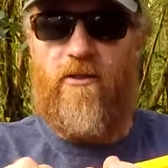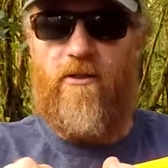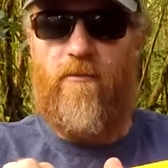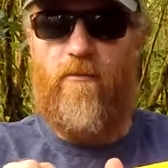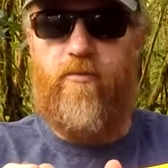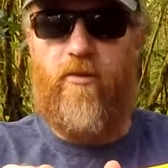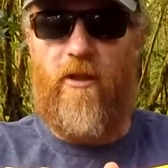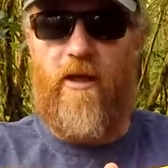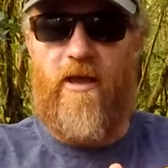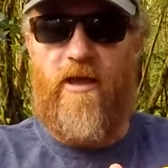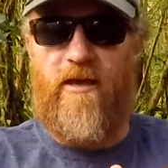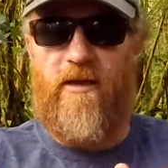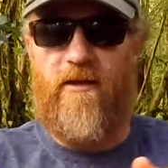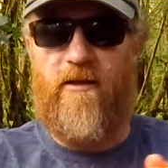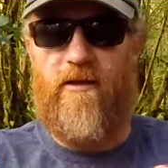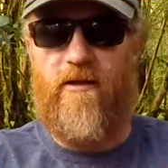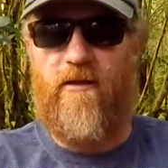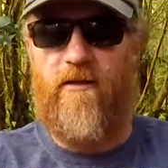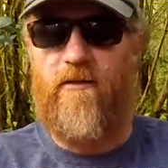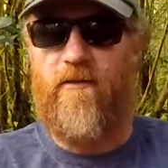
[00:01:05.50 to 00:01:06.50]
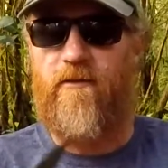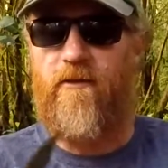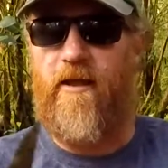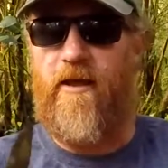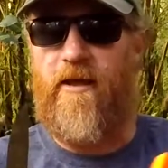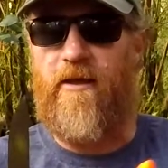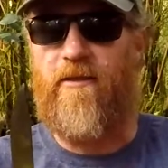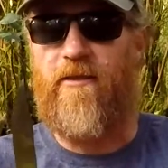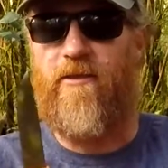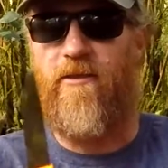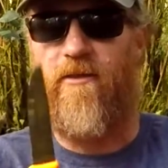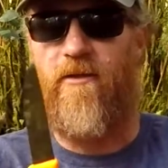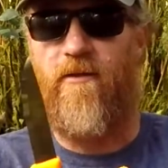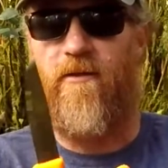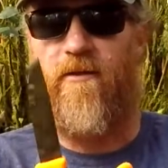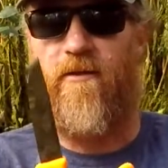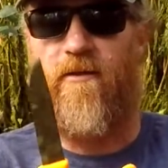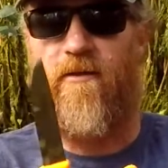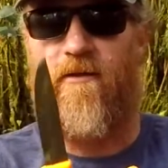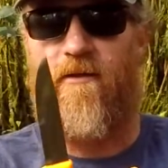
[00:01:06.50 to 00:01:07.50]
The blade length
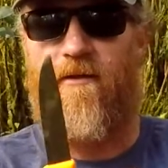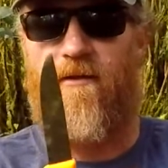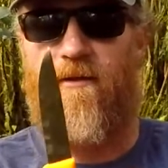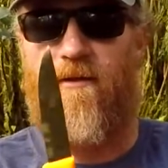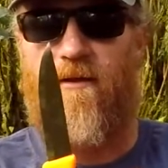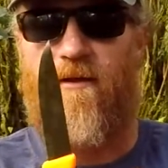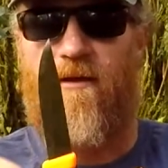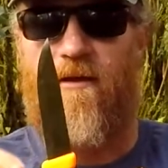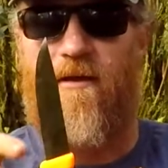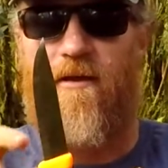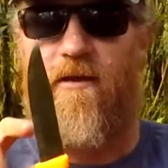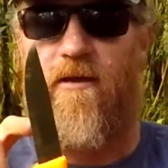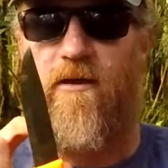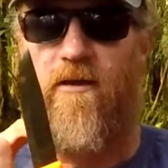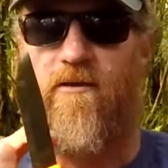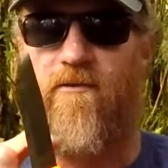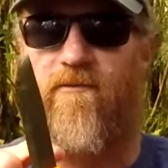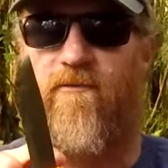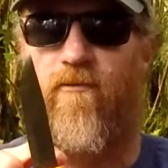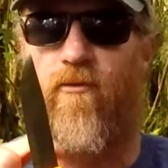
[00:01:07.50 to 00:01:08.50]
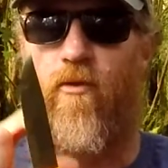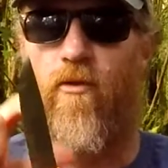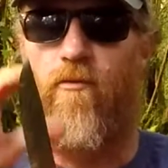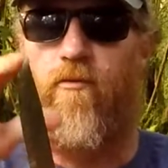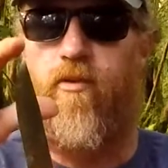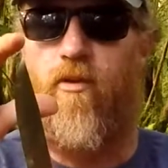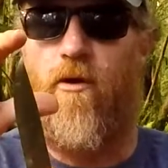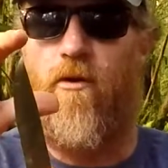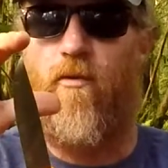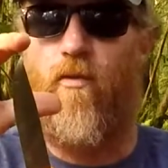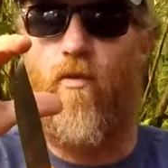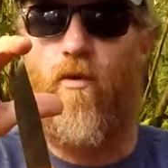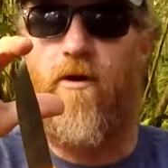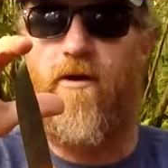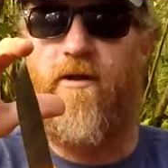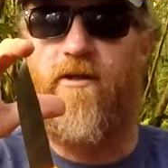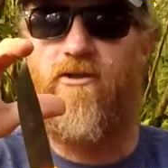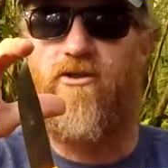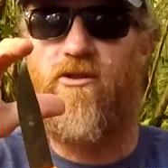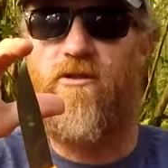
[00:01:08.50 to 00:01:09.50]
is
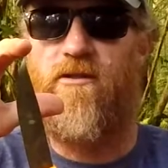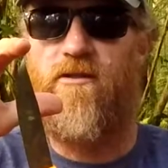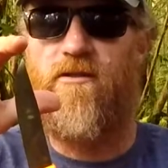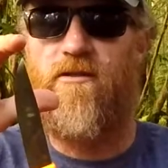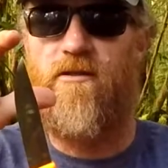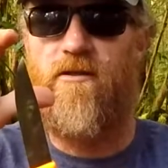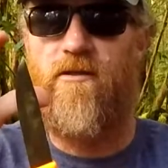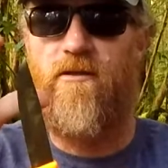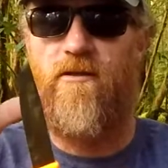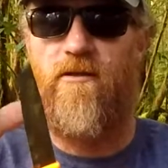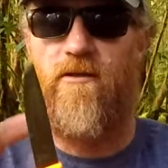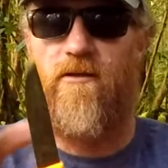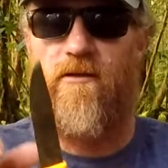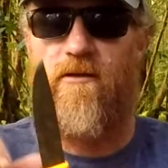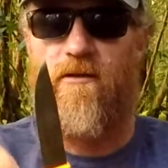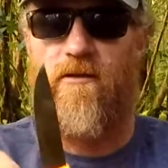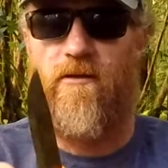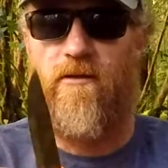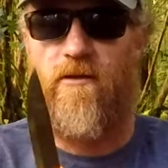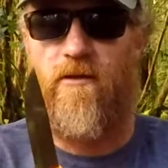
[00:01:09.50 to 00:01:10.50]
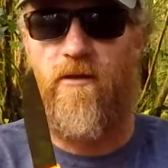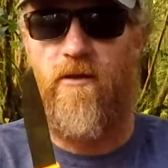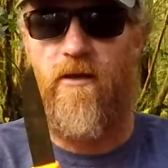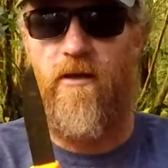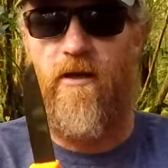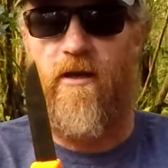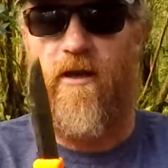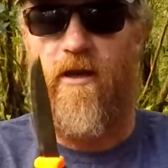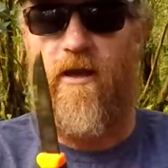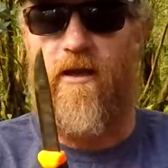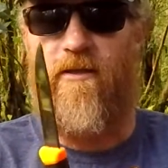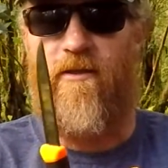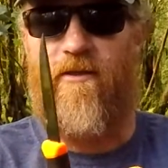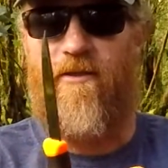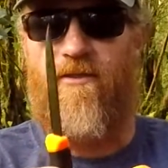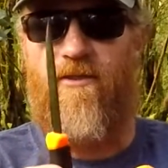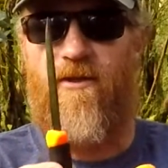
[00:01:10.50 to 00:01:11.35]
4.1 inches, and the